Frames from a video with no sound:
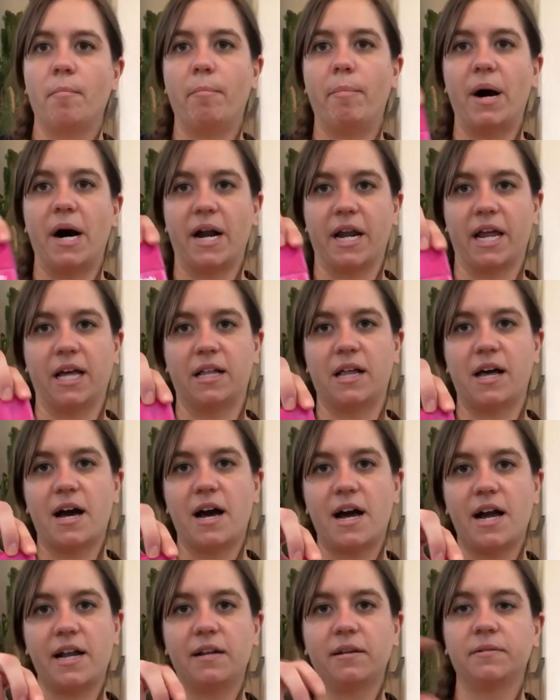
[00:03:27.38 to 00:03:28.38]
Body
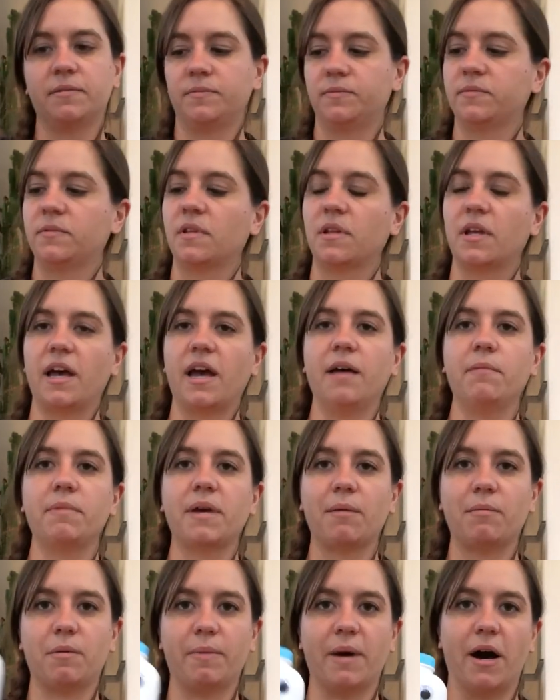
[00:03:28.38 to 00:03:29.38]
Glide, and
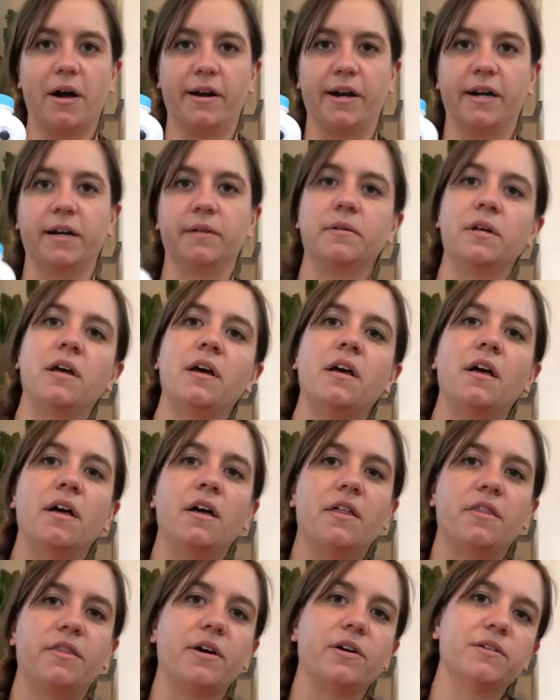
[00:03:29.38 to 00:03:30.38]
baby powder.
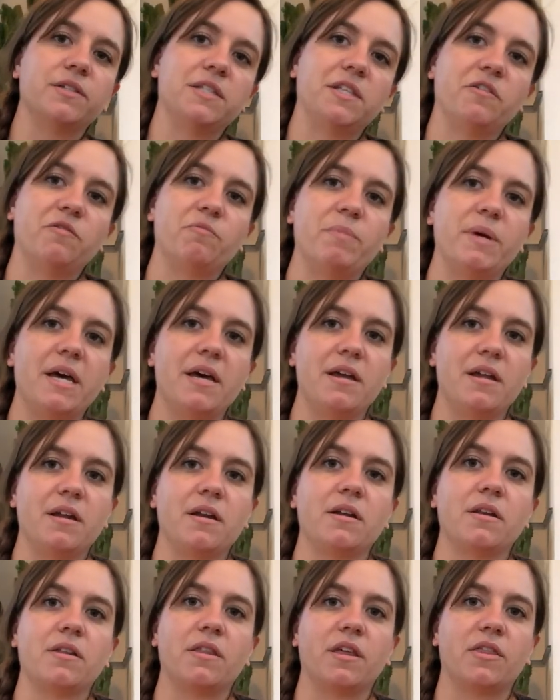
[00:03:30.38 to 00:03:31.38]
Those have
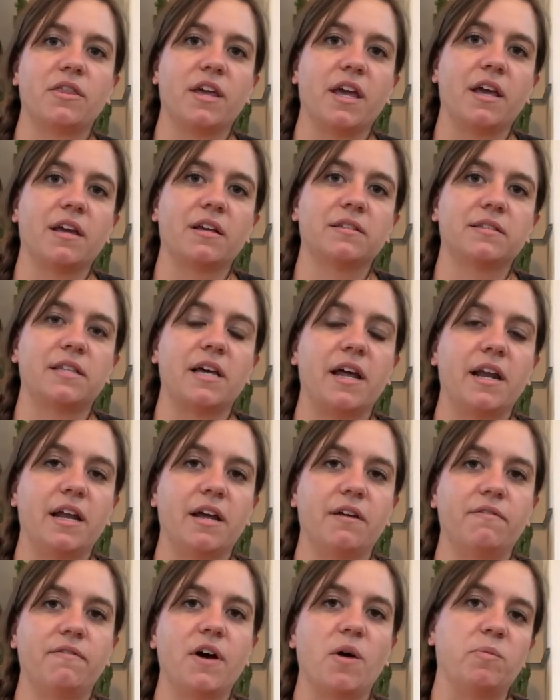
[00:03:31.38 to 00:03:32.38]
been the things that
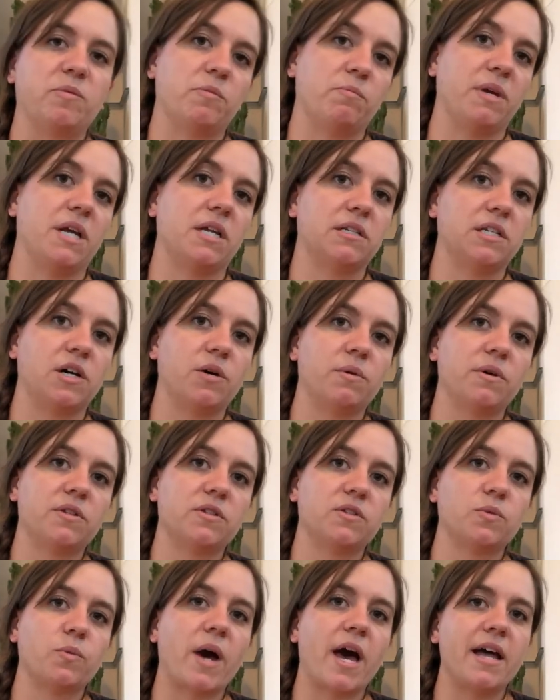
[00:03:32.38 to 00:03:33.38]
have helped me deal with
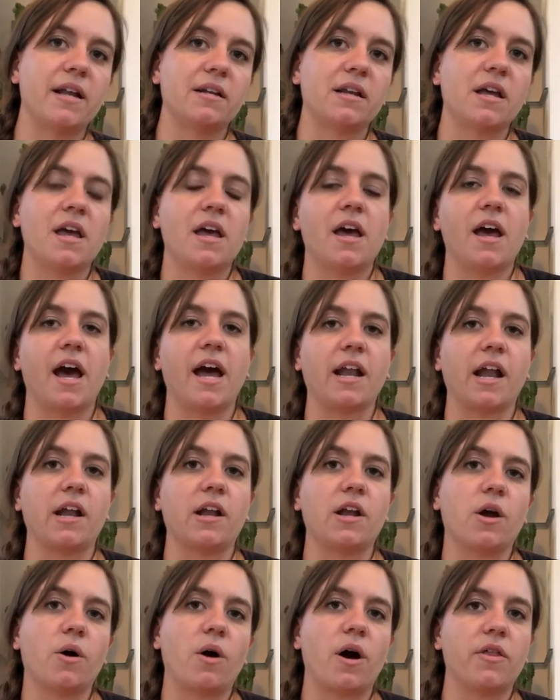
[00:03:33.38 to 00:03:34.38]
sweat, and I
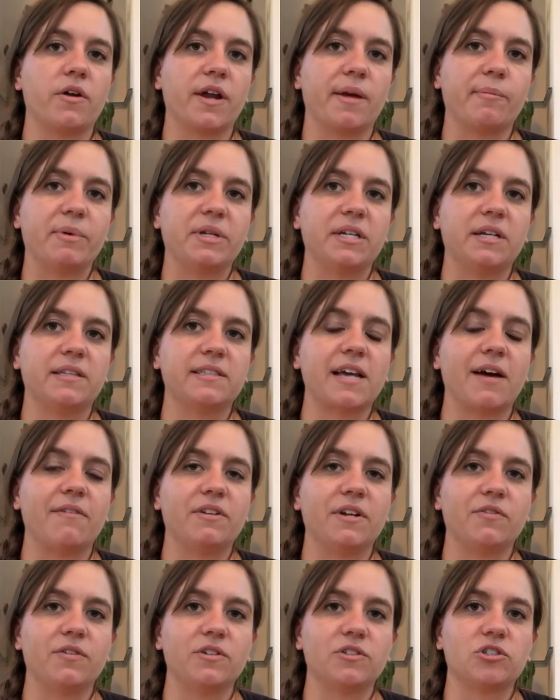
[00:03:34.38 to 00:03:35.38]
know other amputees have
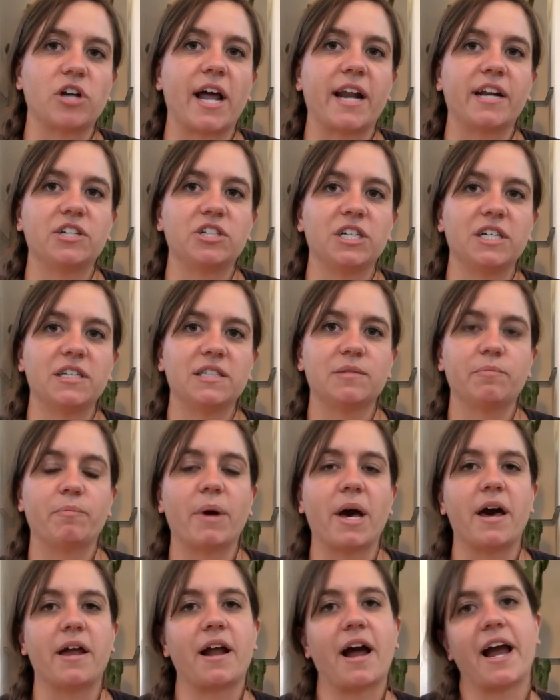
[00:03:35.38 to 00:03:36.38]
different strategies,
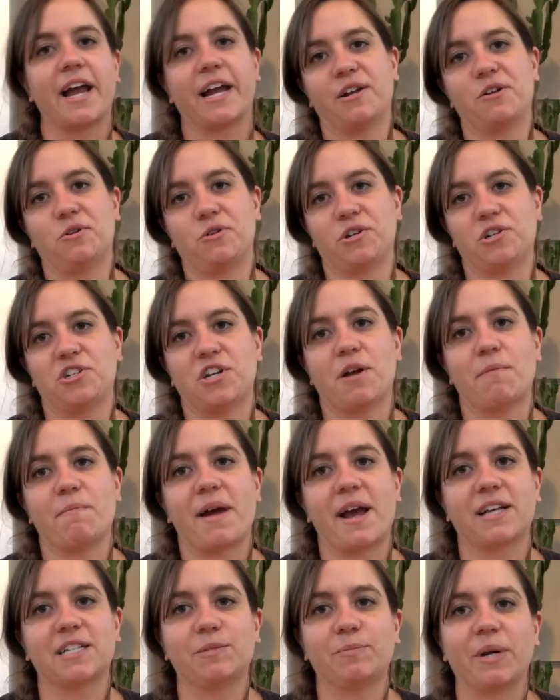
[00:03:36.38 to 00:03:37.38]
but I can only share
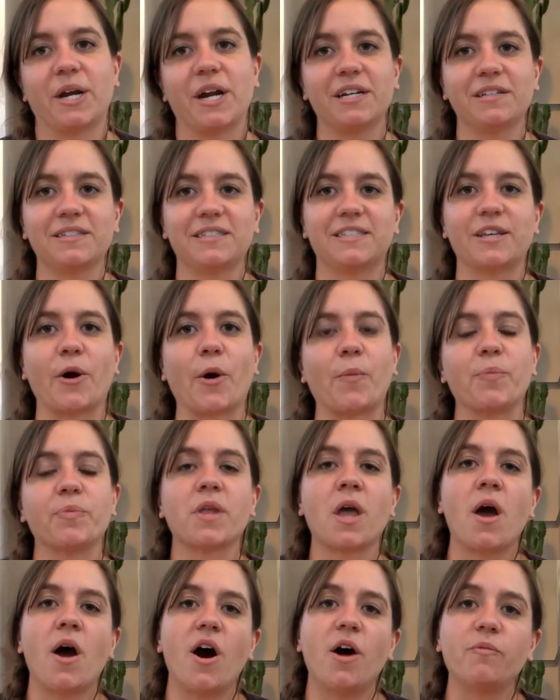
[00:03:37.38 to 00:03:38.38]
my experience, so
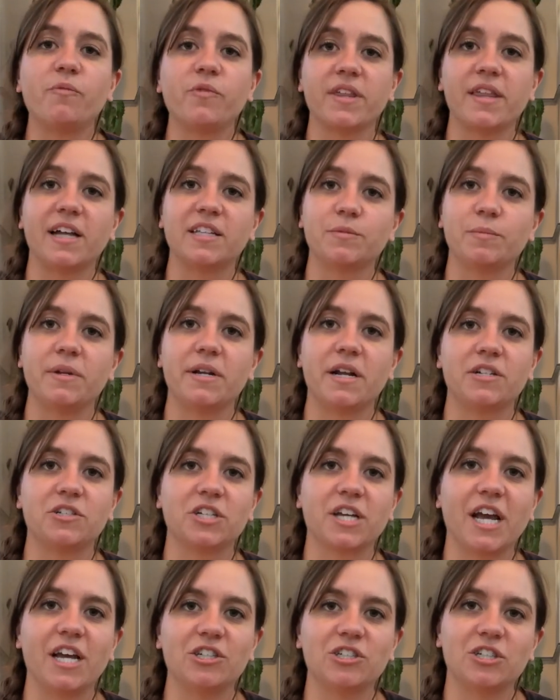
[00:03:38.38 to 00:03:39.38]
hopefully that's been
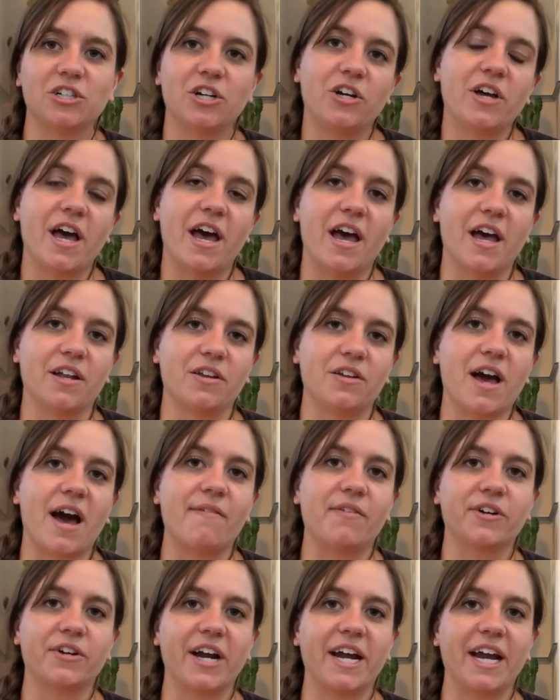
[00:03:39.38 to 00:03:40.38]
educational and you
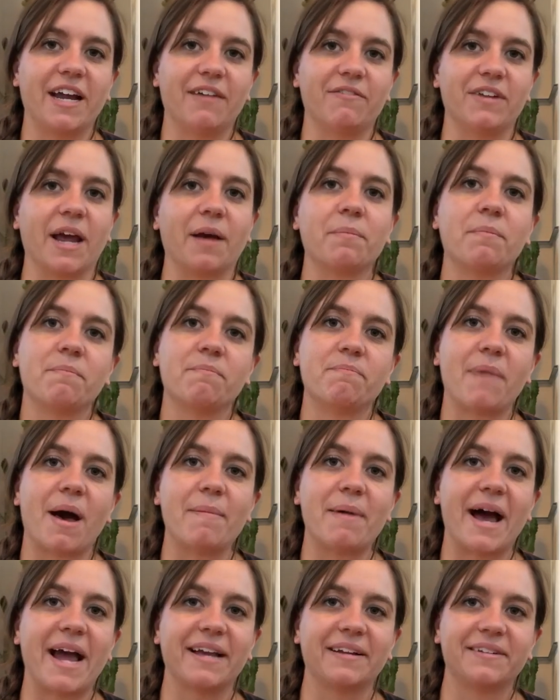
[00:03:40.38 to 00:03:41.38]
have a great evening.
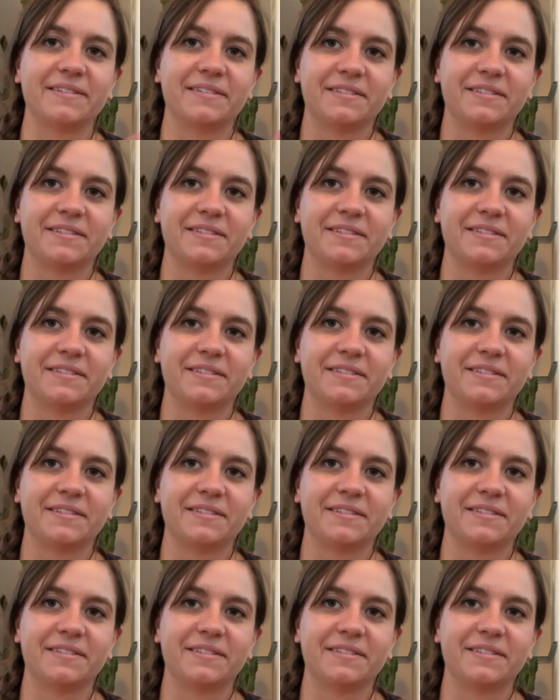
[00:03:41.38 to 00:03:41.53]
Bye-bye.